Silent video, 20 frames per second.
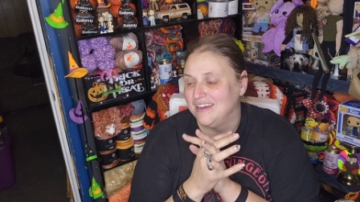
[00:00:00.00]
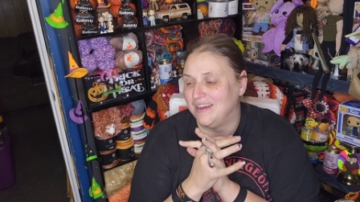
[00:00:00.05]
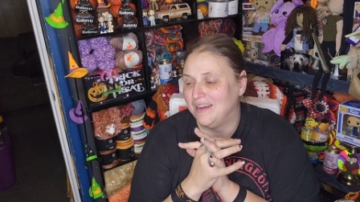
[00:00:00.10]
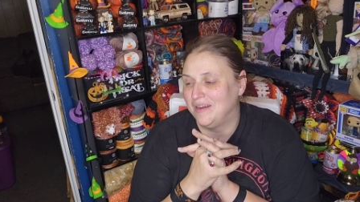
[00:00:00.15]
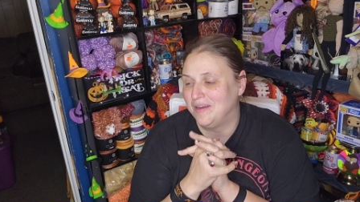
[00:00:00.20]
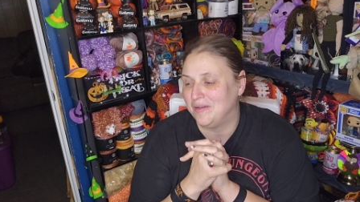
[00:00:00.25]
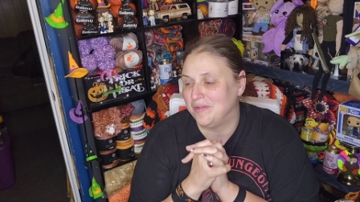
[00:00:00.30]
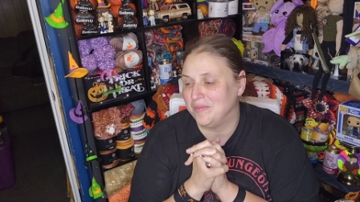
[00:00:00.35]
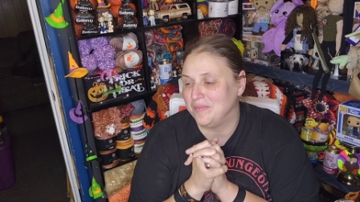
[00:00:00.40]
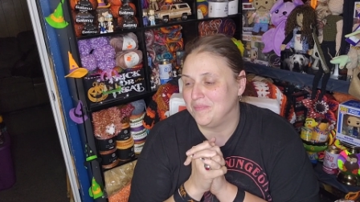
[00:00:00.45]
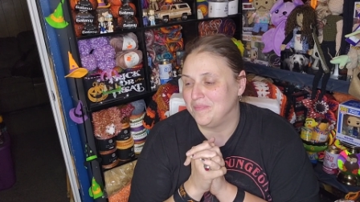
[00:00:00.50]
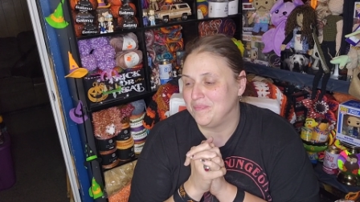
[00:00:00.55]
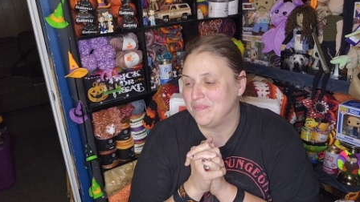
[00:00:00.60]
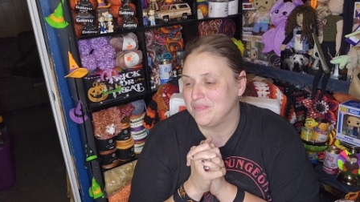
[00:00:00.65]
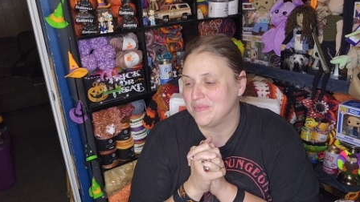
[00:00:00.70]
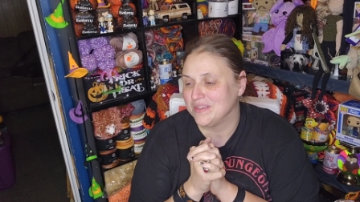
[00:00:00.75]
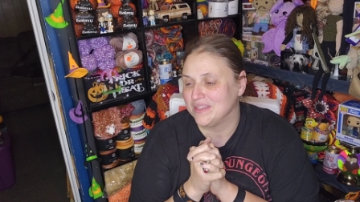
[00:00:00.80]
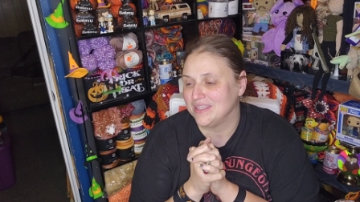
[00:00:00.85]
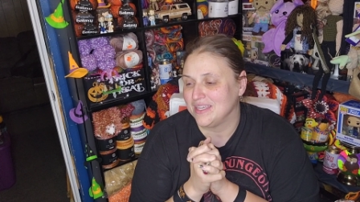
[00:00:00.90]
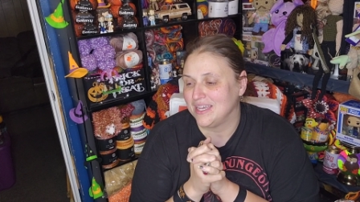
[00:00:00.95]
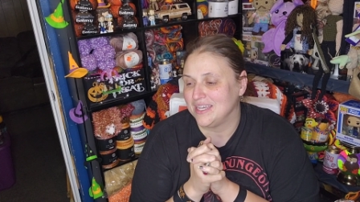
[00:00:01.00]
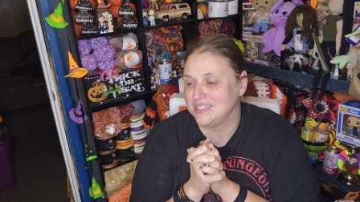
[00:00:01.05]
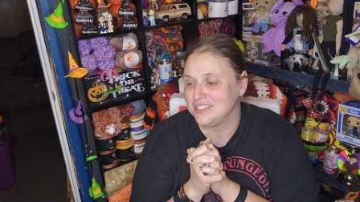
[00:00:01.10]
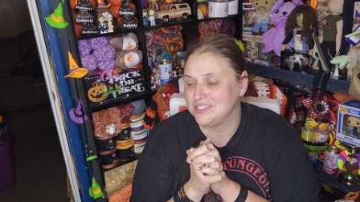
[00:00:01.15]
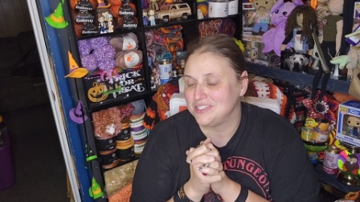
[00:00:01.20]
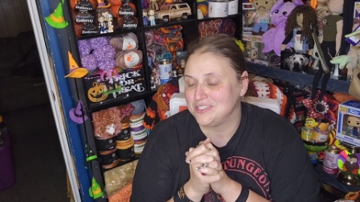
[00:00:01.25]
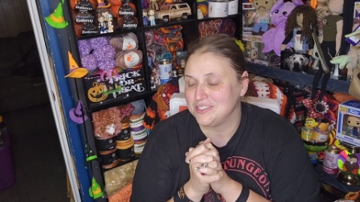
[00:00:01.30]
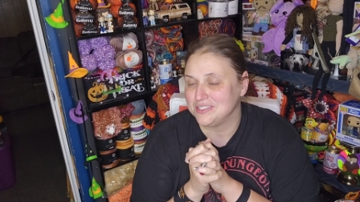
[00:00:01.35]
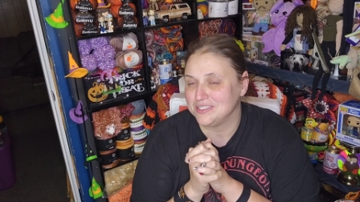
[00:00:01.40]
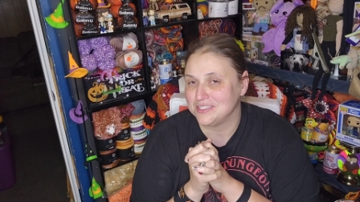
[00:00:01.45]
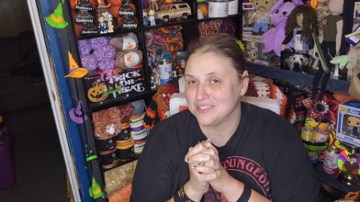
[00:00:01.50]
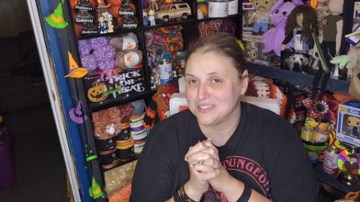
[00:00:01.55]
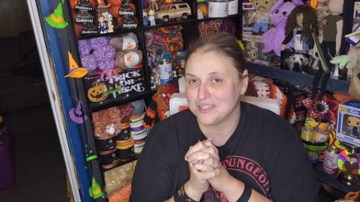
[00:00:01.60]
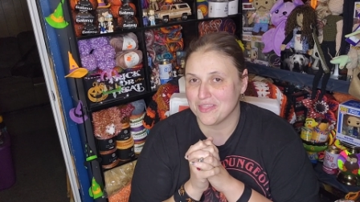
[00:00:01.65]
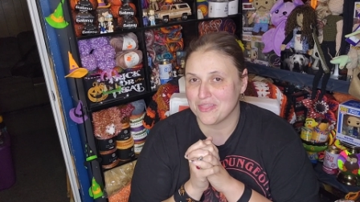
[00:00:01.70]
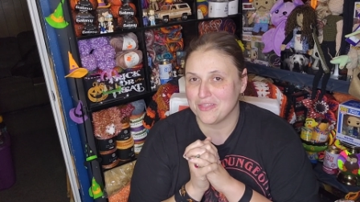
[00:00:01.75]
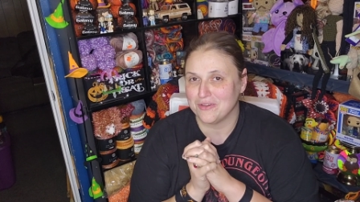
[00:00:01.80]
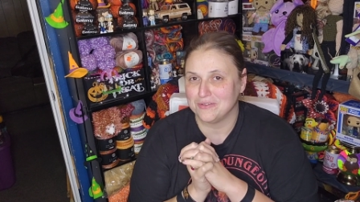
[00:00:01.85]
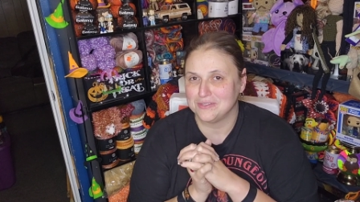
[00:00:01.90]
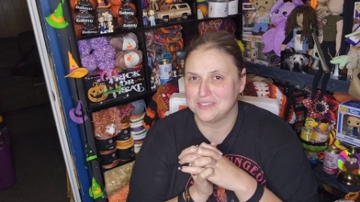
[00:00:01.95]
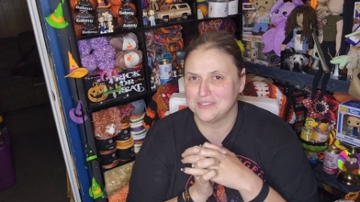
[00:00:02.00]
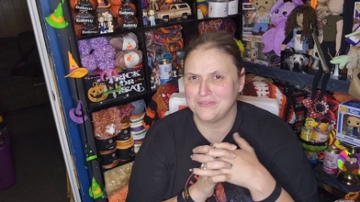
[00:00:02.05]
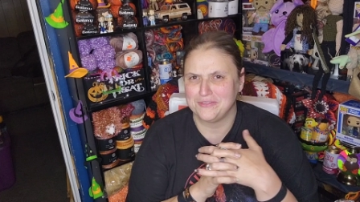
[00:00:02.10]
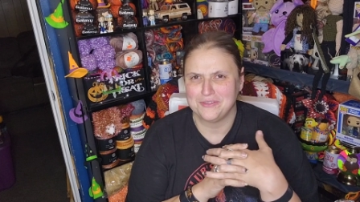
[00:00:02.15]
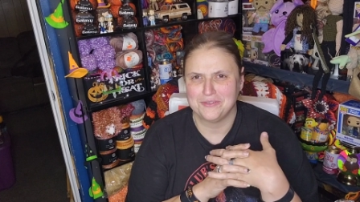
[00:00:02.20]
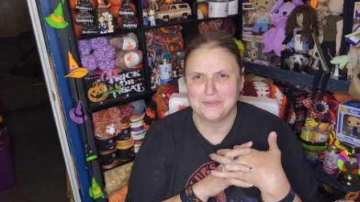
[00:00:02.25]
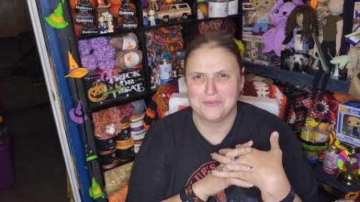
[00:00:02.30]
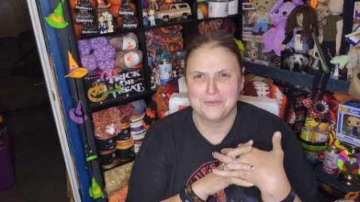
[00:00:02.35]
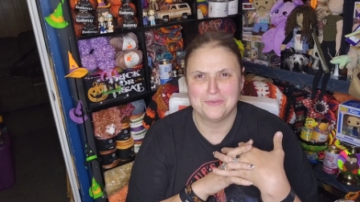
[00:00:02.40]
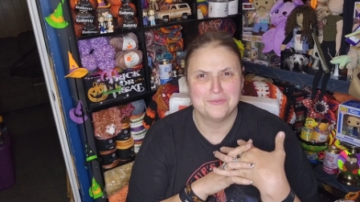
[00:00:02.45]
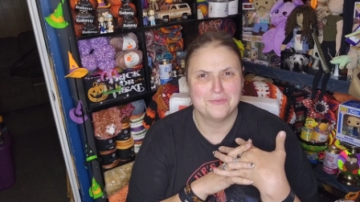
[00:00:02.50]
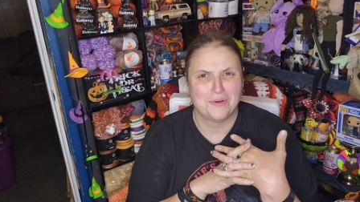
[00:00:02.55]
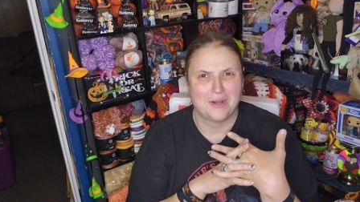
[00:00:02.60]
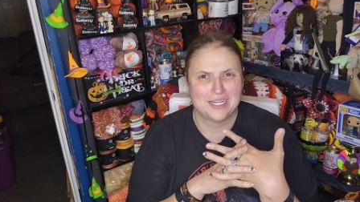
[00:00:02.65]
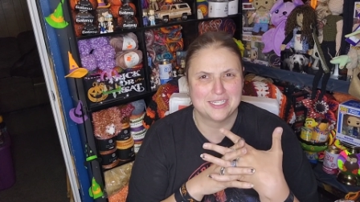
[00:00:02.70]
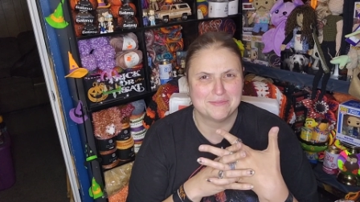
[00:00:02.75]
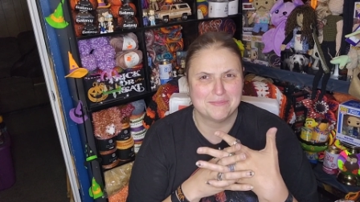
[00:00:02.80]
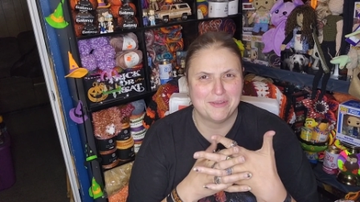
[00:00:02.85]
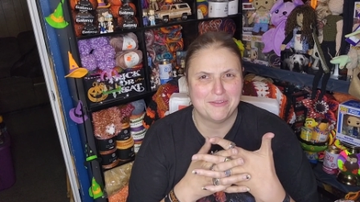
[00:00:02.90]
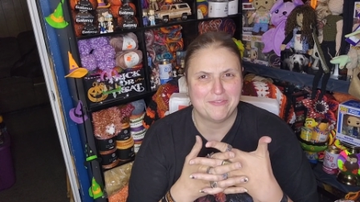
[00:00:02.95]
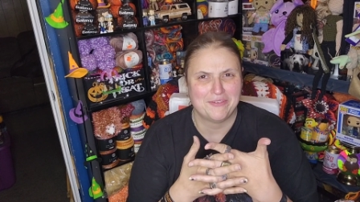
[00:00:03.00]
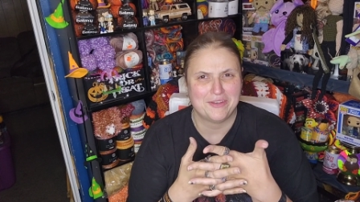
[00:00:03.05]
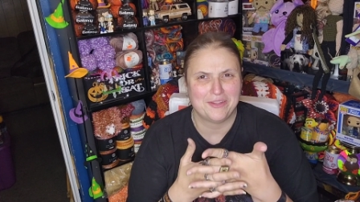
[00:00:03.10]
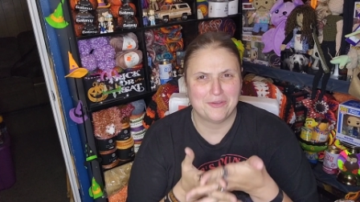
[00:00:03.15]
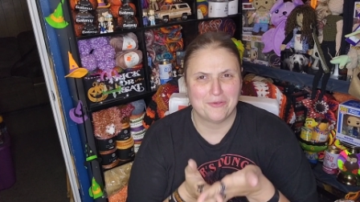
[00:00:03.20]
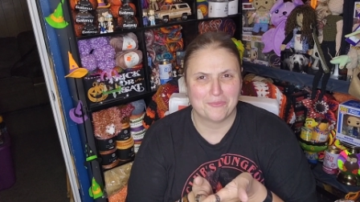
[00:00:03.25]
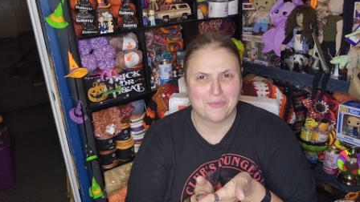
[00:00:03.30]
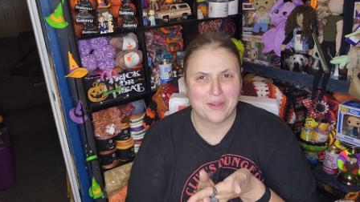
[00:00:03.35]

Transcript: Um as those of you who watch my video